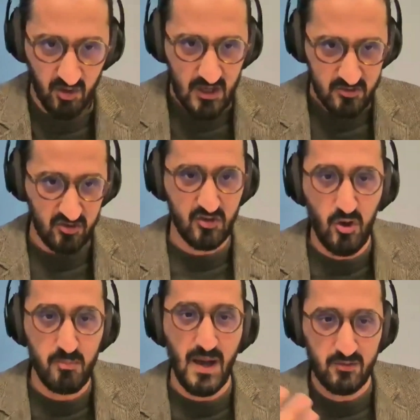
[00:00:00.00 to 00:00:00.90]
So
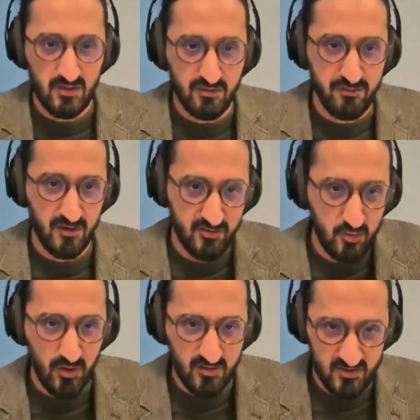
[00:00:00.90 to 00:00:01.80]
just going back to the
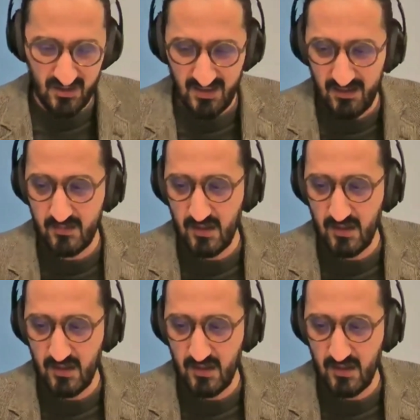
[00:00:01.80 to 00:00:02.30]
first question,